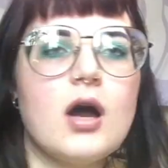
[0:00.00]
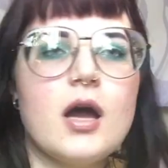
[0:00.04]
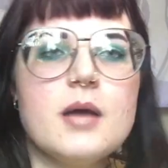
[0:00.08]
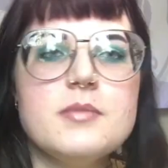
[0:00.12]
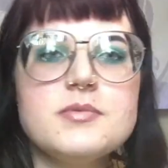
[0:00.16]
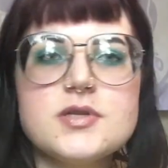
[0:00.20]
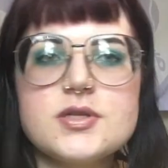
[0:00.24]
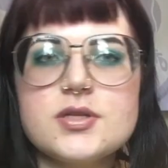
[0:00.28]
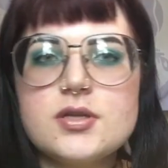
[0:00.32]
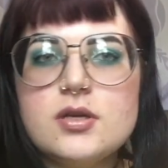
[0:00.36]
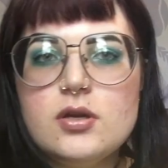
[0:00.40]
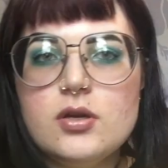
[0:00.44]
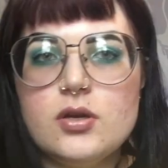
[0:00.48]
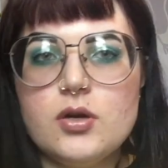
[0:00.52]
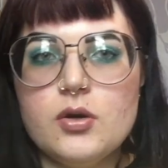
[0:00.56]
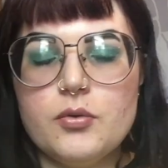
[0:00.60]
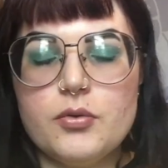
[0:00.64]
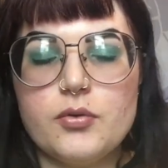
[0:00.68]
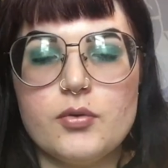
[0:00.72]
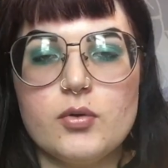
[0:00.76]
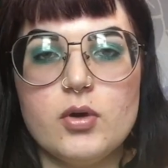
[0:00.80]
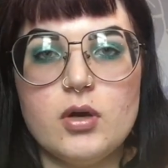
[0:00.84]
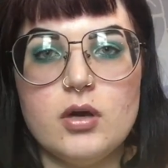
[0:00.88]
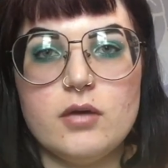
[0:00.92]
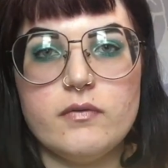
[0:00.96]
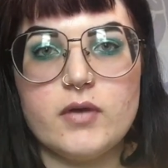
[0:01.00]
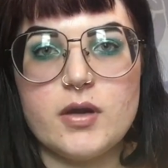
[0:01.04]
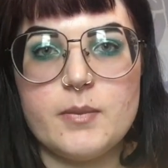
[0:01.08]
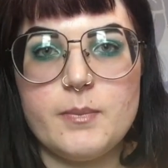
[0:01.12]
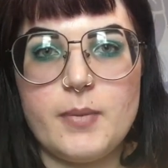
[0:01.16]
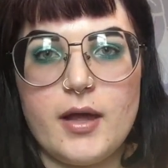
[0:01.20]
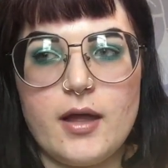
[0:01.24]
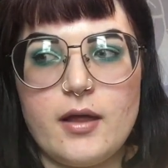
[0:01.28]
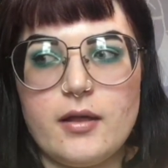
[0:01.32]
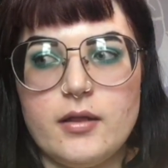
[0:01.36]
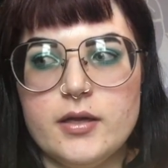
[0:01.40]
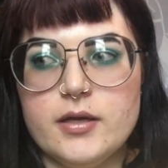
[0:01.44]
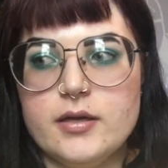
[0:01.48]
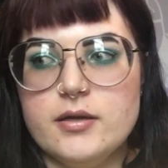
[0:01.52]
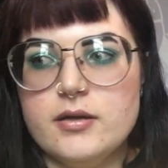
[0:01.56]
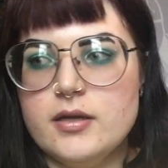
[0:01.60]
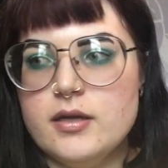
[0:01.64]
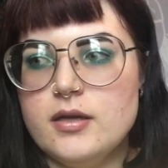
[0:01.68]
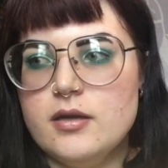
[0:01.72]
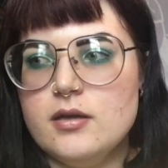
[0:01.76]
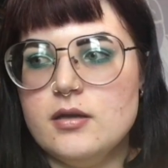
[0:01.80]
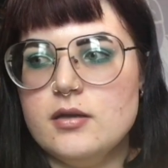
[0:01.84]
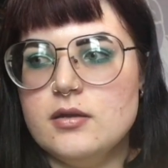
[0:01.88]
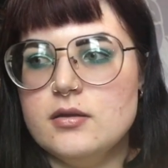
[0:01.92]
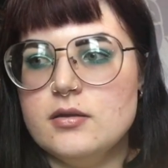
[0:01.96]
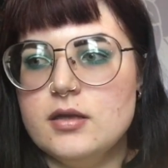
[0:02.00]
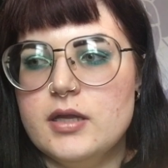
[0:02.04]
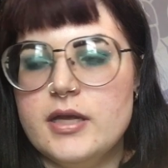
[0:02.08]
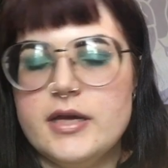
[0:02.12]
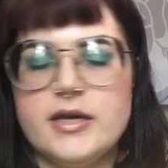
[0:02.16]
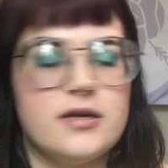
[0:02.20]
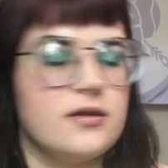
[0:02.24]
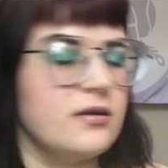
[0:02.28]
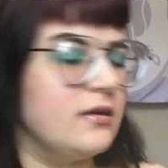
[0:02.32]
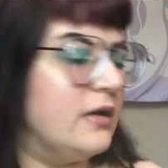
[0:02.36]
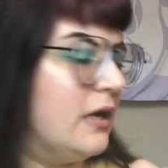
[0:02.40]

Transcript: I'm just gonna go through every palette, like,